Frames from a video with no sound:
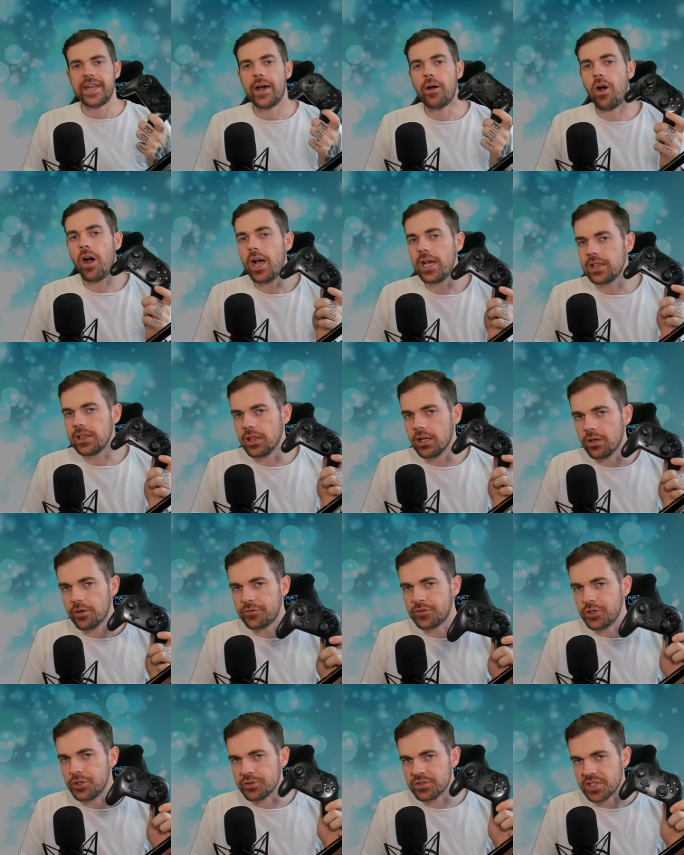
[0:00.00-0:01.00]
Now, I
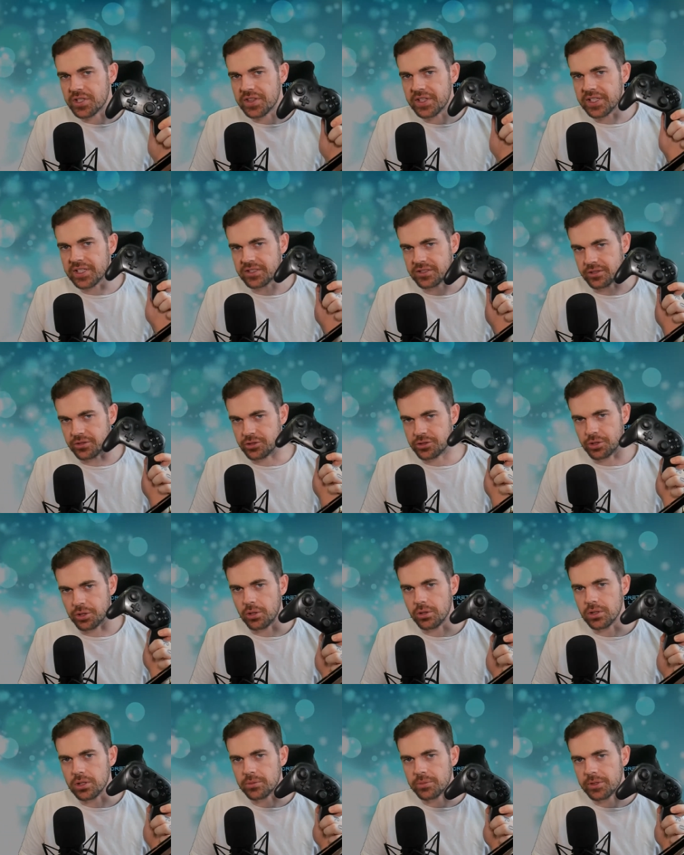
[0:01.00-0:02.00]
love using this
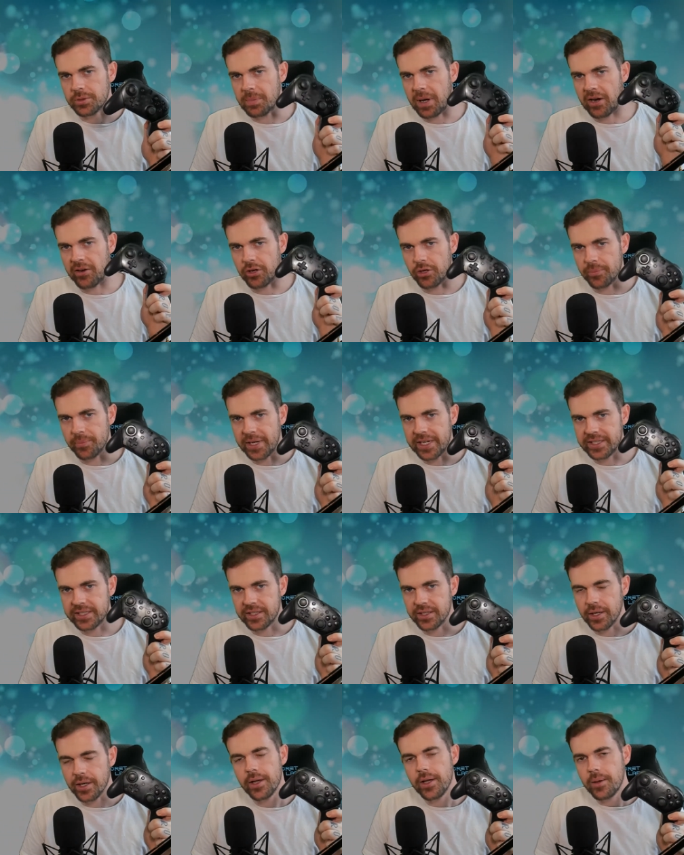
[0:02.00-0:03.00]
controller with Mario
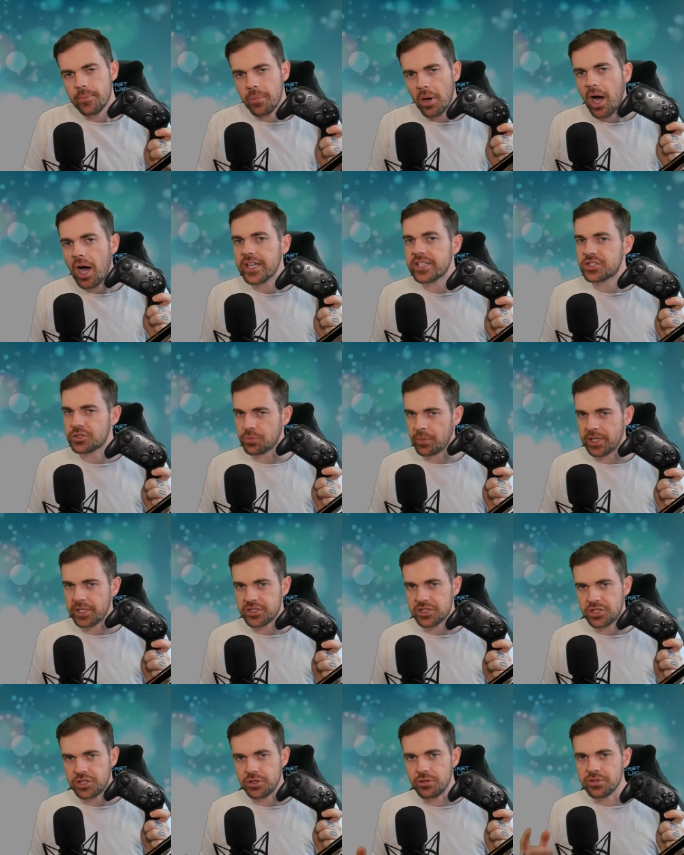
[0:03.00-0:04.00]
Maker, but I
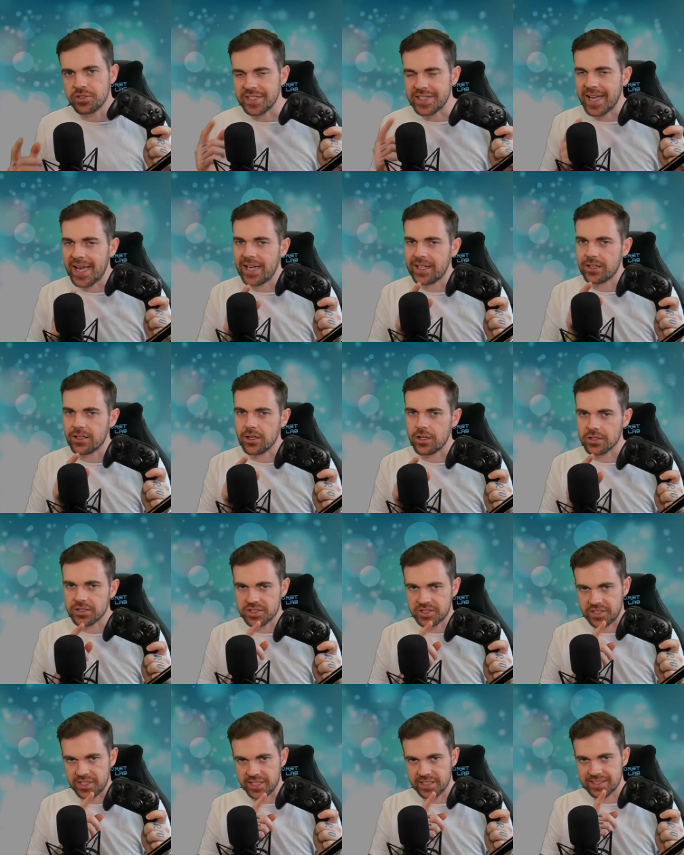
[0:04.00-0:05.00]
switched to using
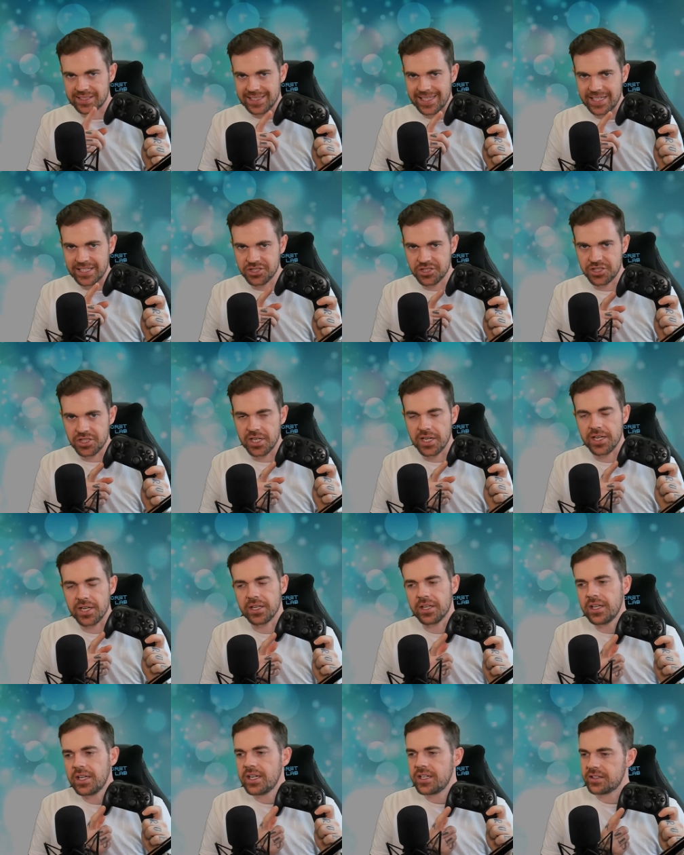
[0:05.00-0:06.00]
analog sticks last
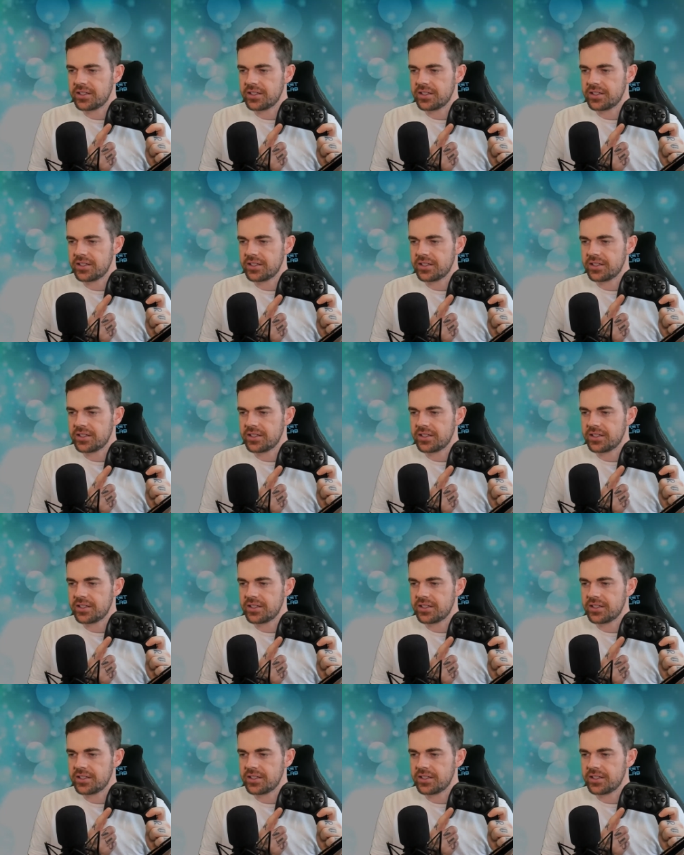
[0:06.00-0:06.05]
year.